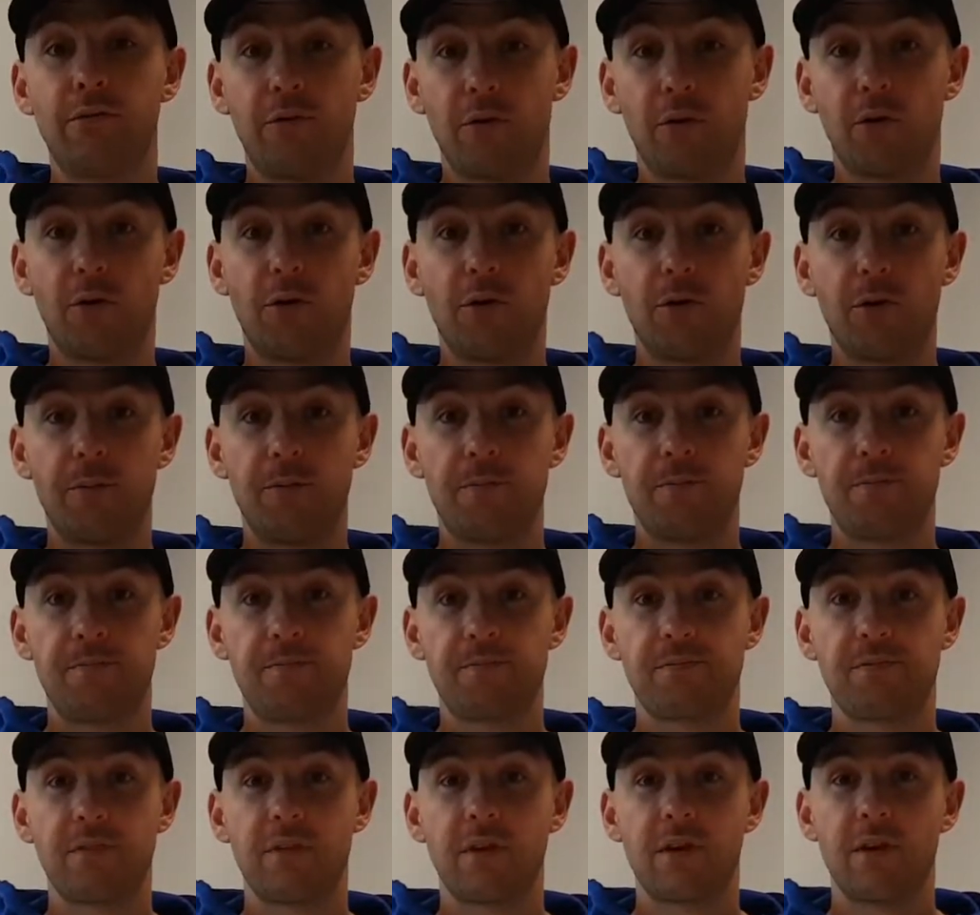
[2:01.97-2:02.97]
4.
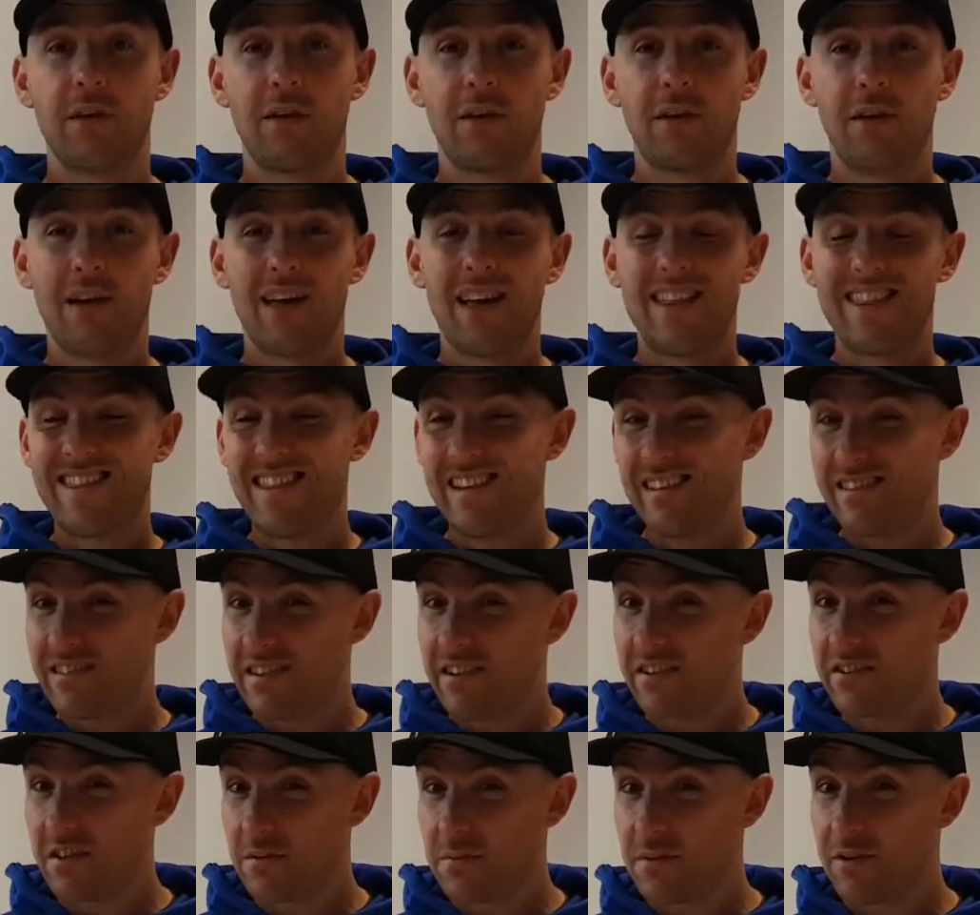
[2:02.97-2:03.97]
This
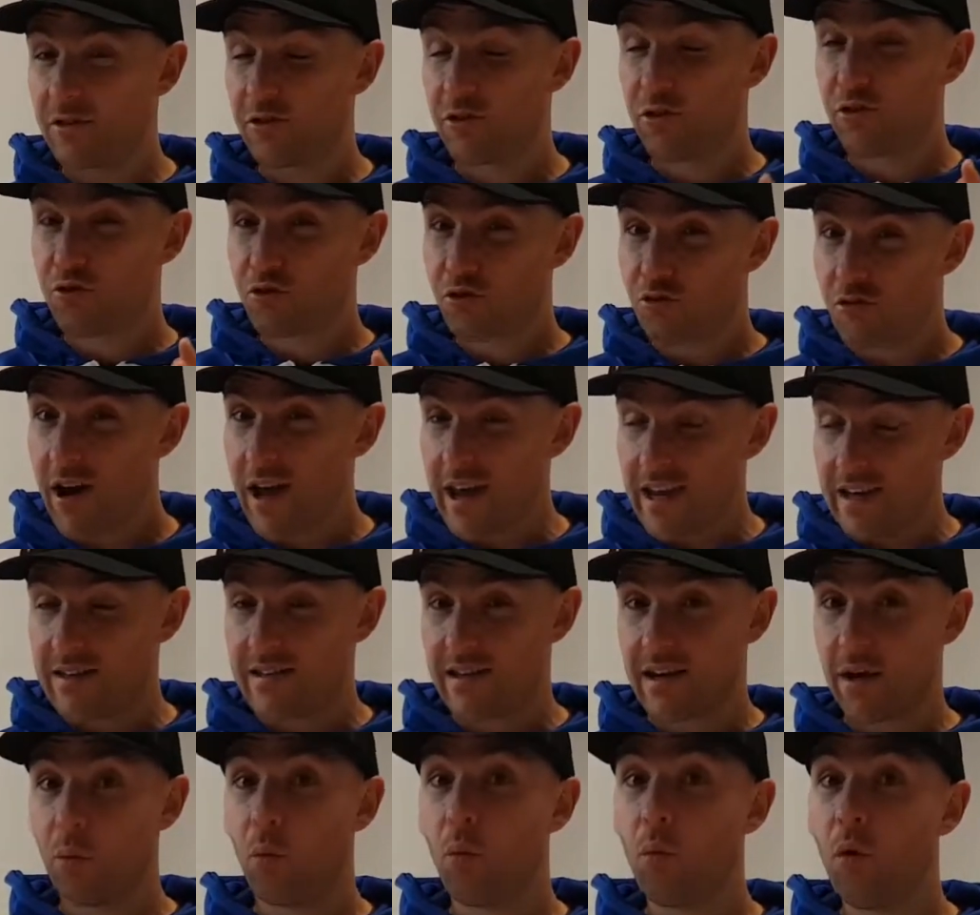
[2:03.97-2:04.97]
system is great
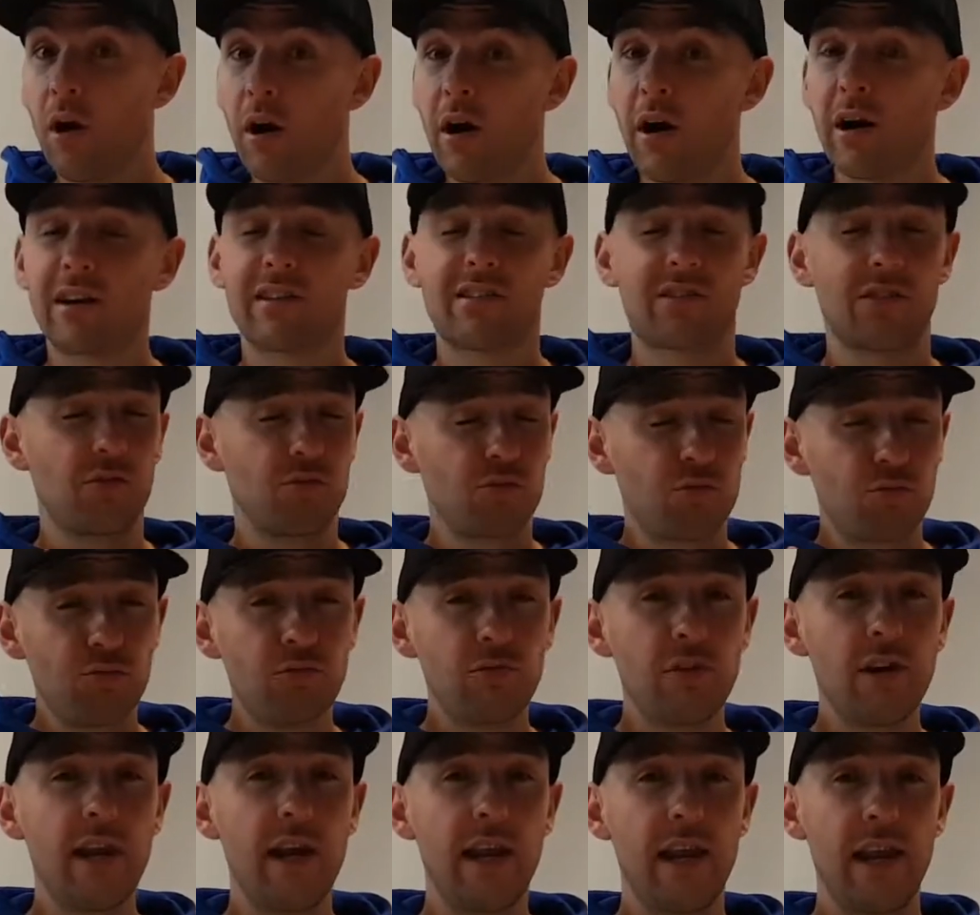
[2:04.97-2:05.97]
and works
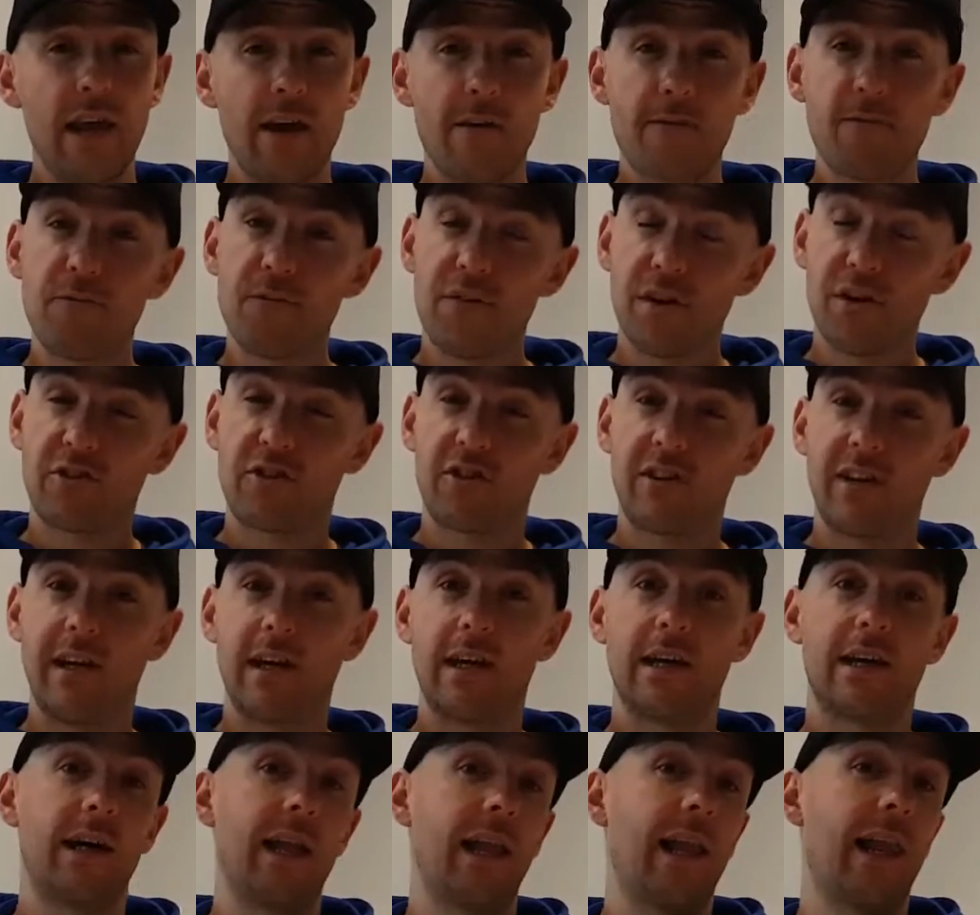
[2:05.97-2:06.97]
really
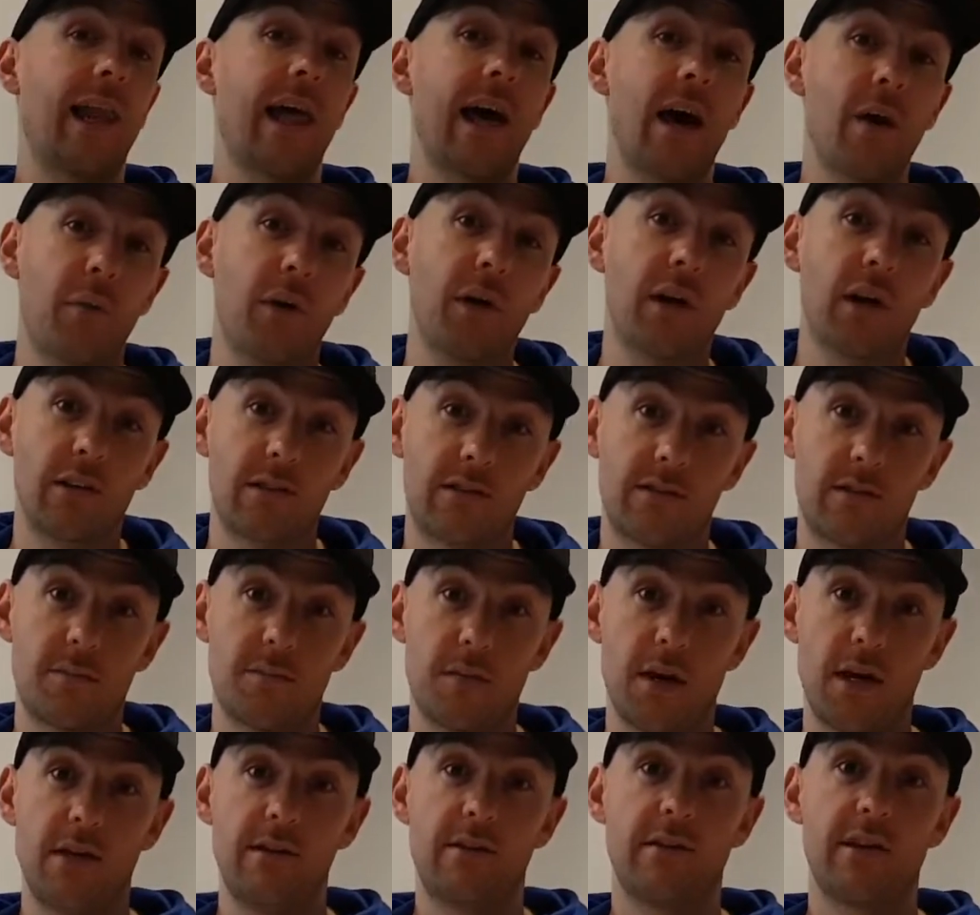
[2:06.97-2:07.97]
efficiently at allowing us to
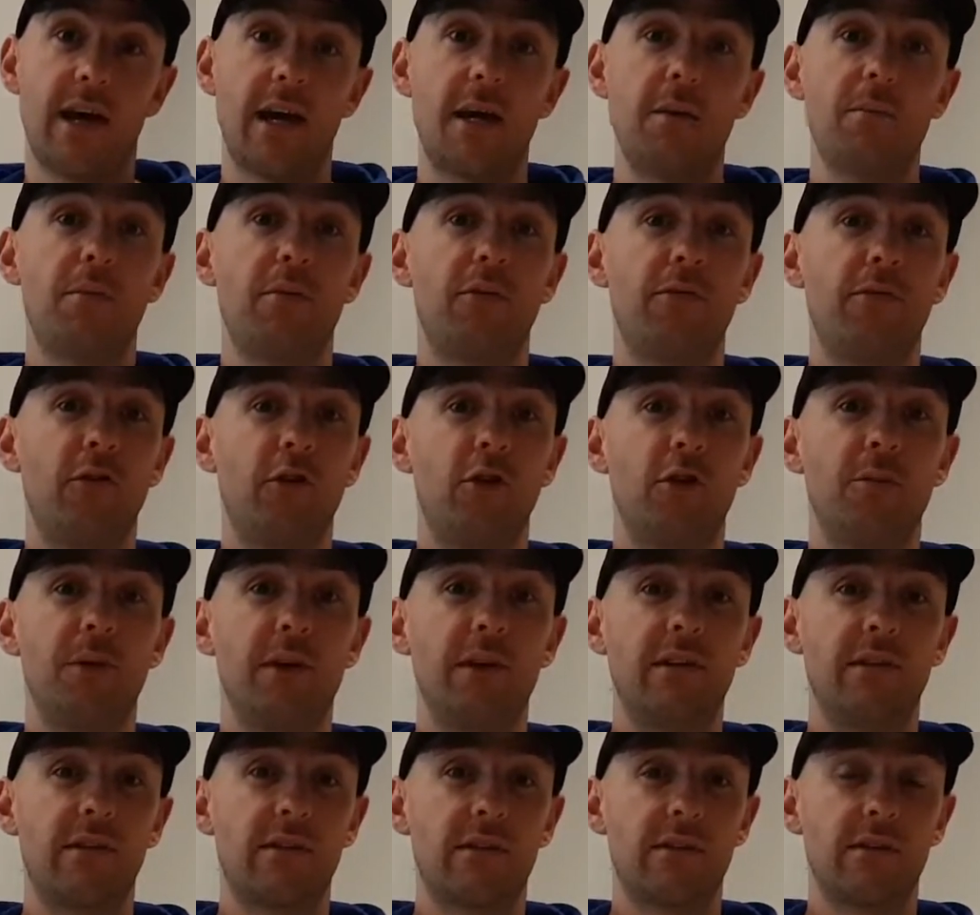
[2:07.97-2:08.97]
maintain
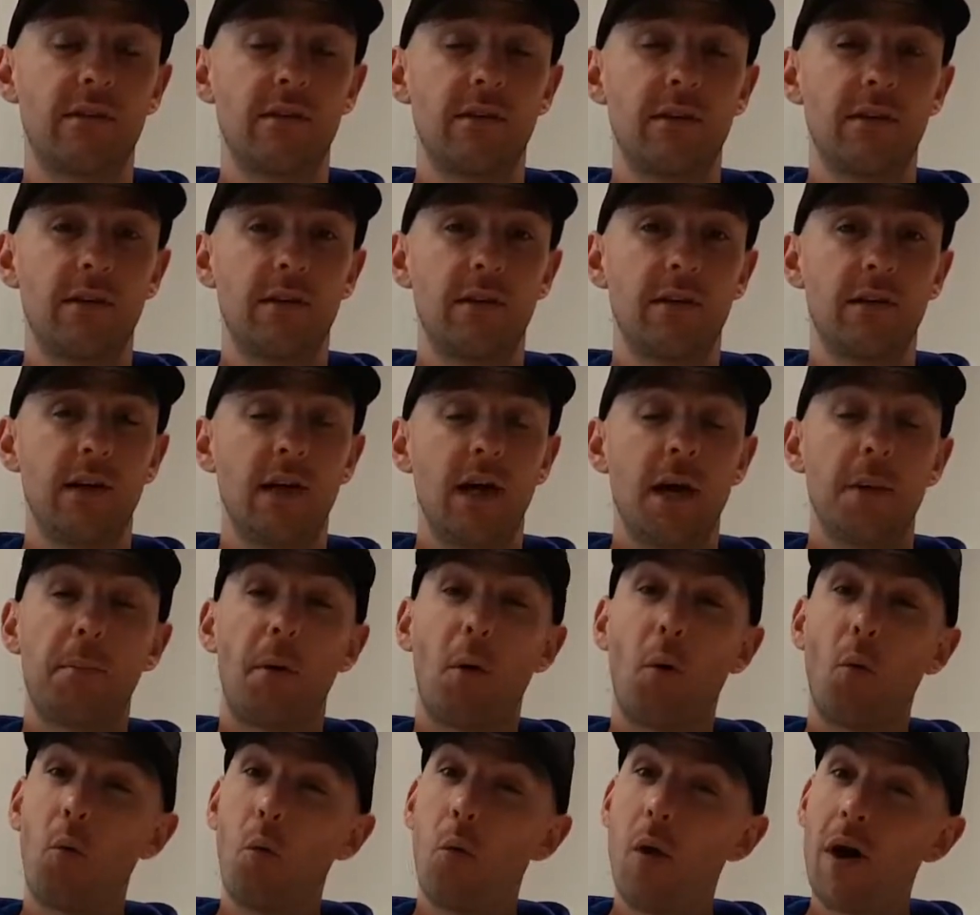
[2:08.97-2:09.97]
performance.
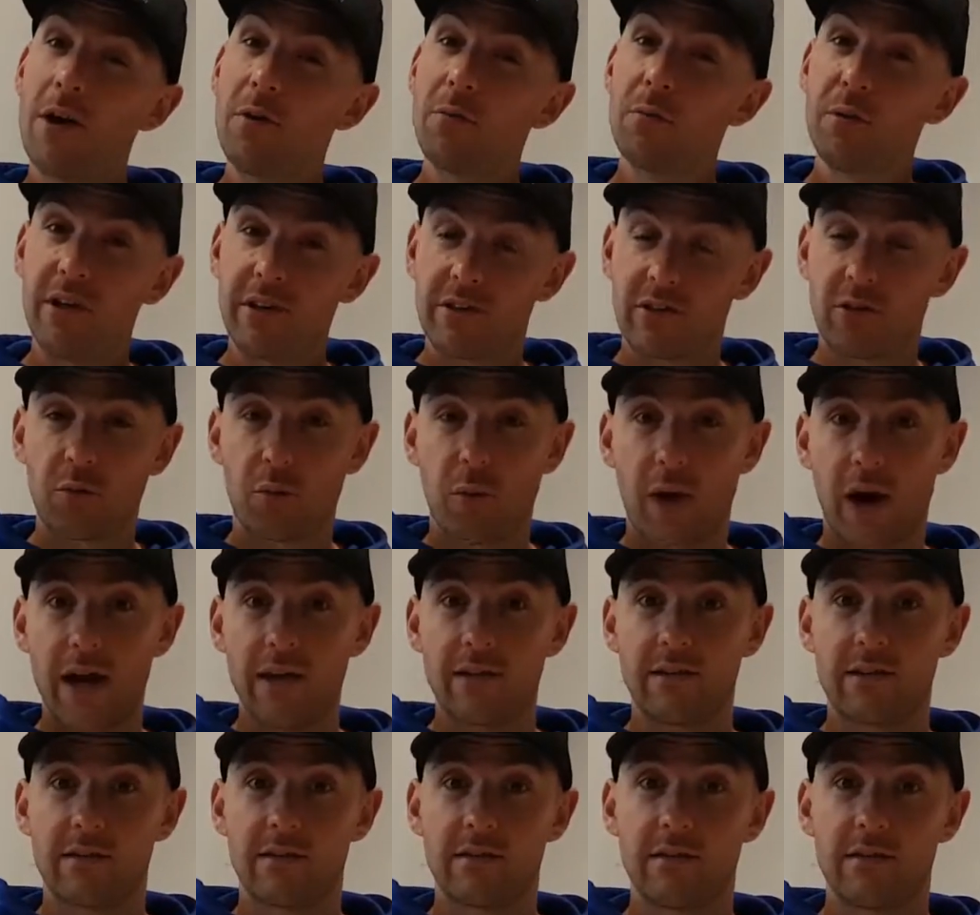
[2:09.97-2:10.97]
But when we
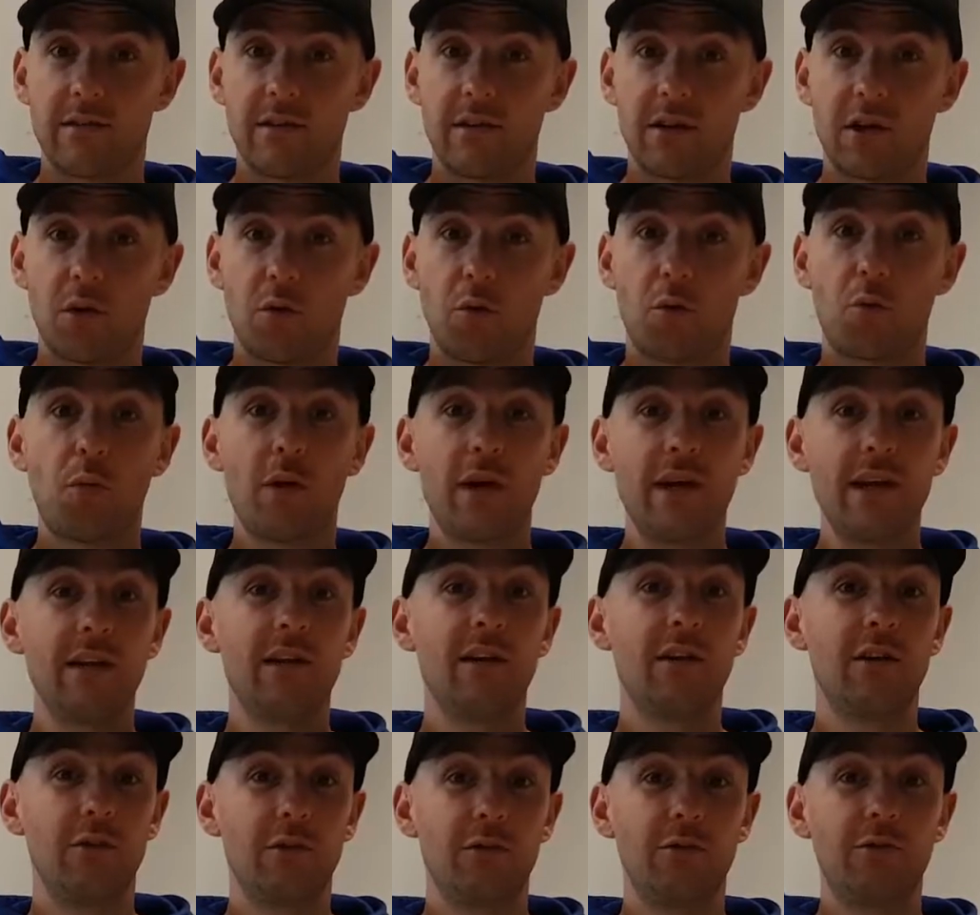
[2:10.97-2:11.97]
sweat, we
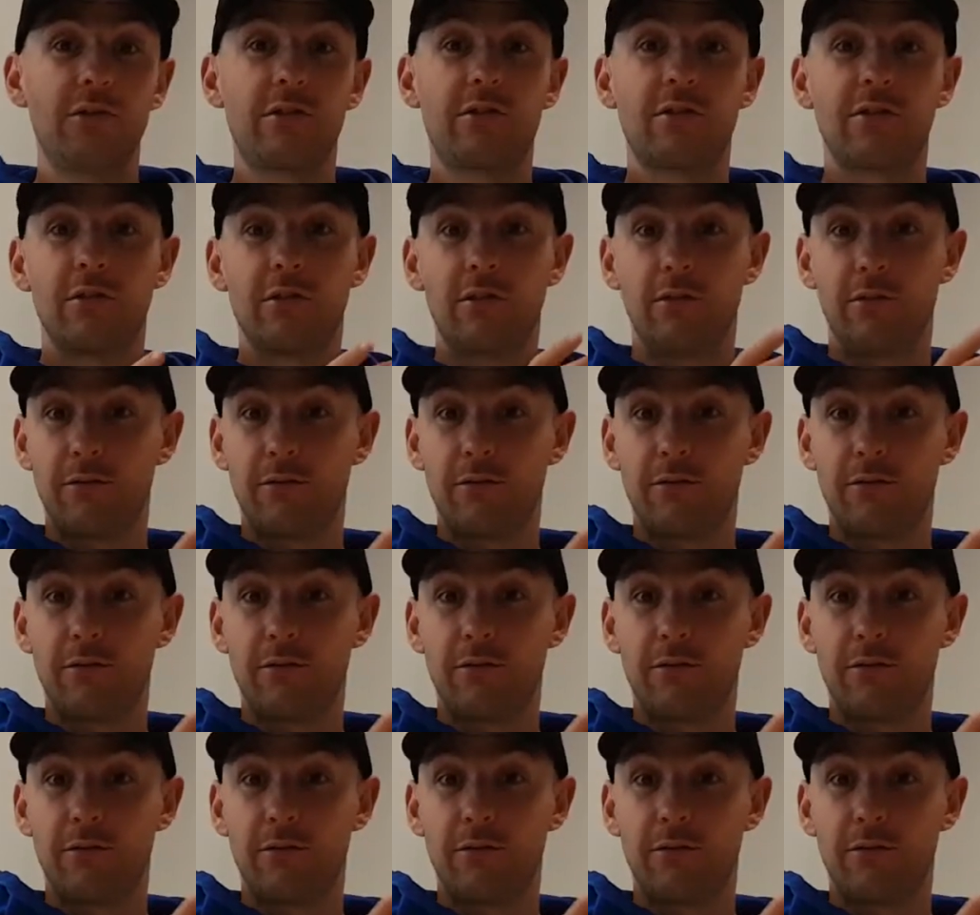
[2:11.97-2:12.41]
lose